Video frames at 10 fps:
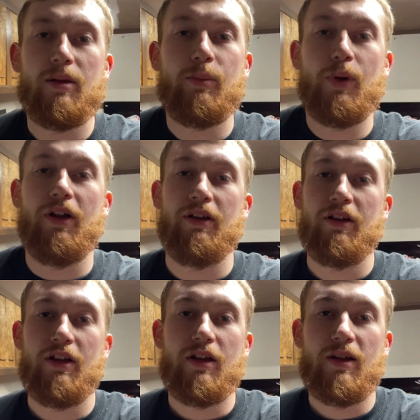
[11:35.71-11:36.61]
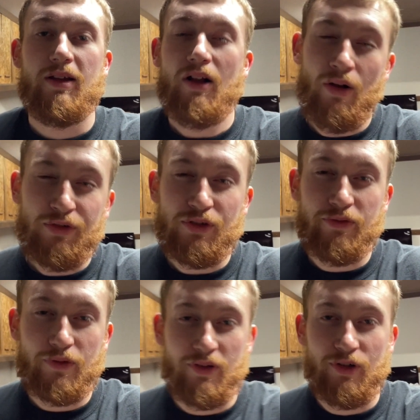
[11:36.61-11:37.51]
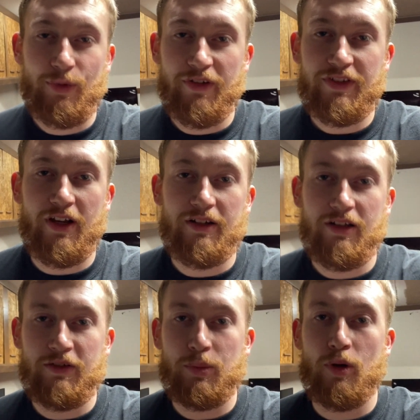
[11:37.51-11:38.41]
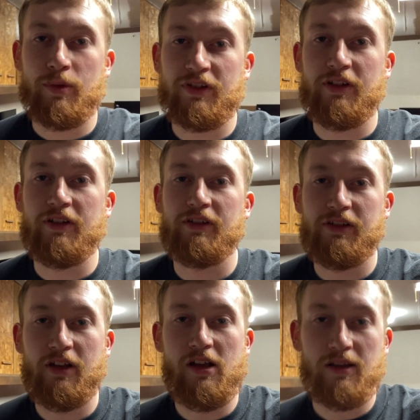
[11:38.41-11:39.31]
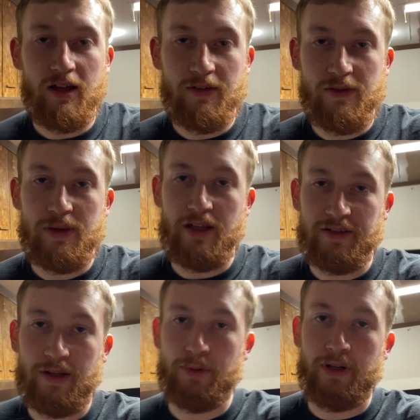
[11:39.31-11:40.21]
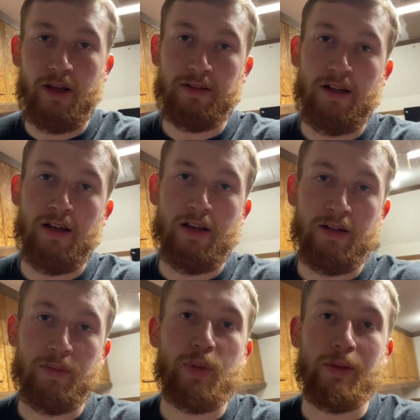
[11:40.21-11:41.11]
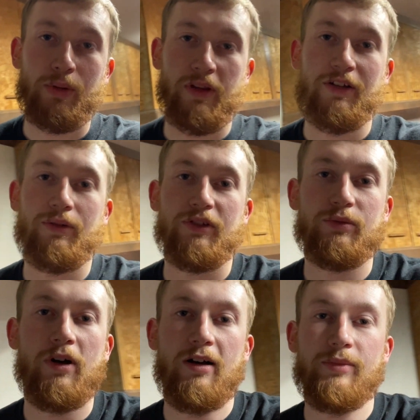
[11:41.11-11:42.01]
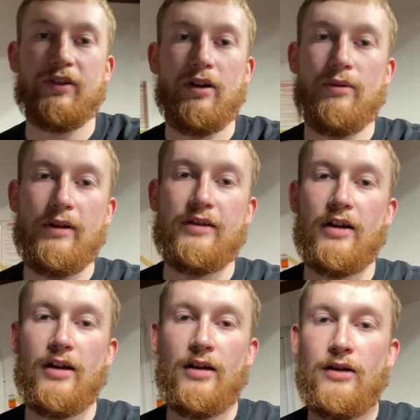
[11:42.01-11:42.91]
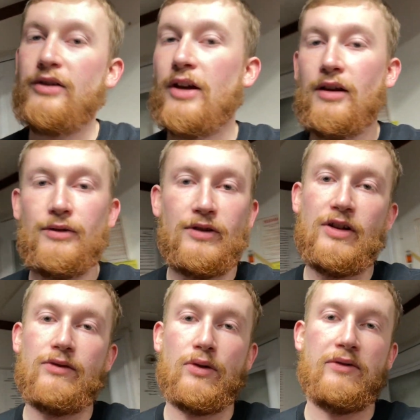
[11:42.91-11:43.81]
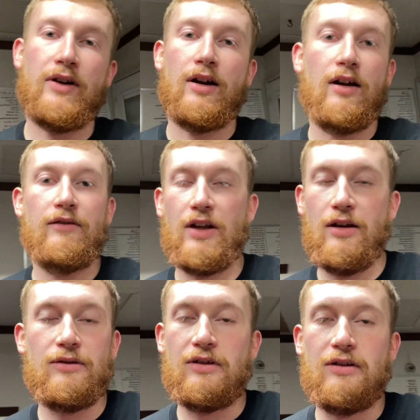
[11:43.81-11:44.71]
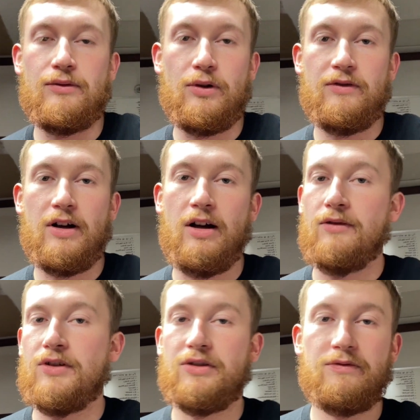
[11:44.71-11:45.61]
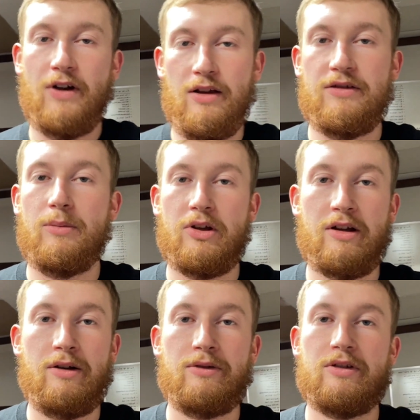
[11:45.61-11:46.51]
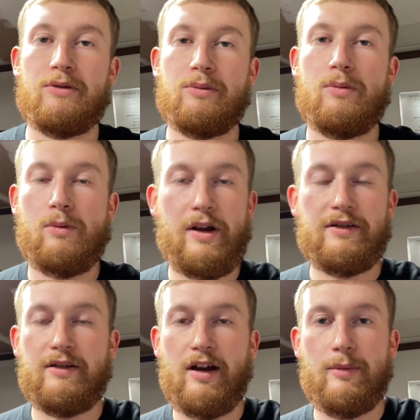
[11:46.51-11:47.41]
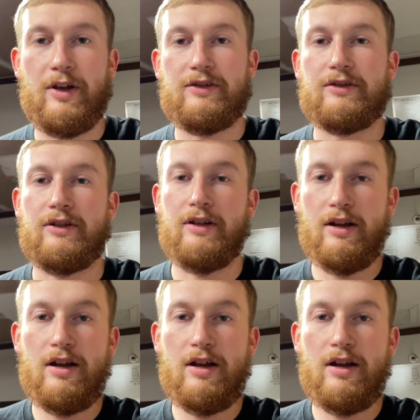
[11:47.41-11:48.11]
but also for a little bit of scientific purposes. A lot of the things I read online and people that do the swaps always say, oh, you can't use the T45, you can't use the T45, just find something else, a waste of time basically.